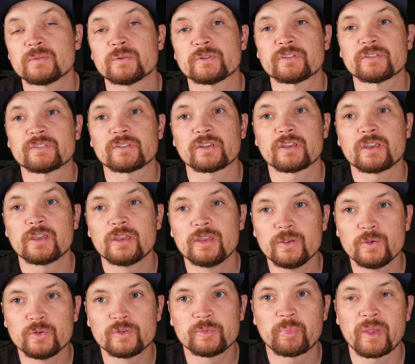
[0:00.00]
which is a
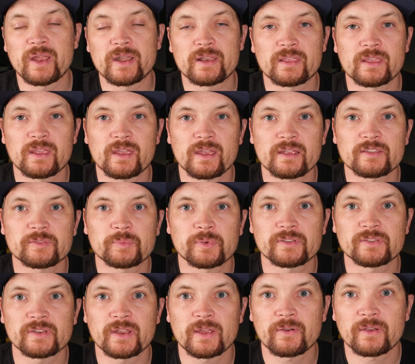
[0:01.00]
huge pain in the ass
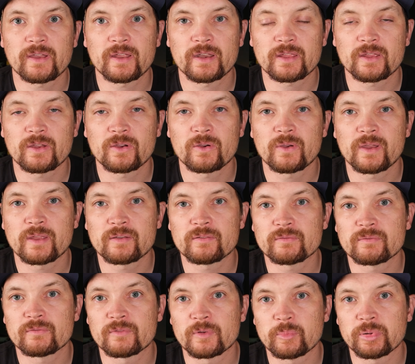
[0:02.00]
because now I gotta go
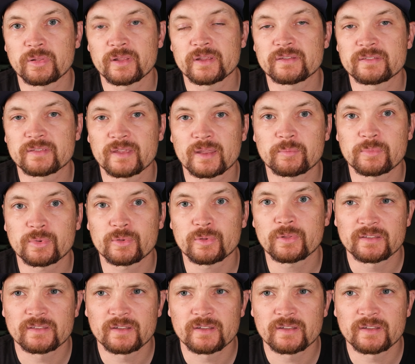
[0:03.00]
and replace that bolt.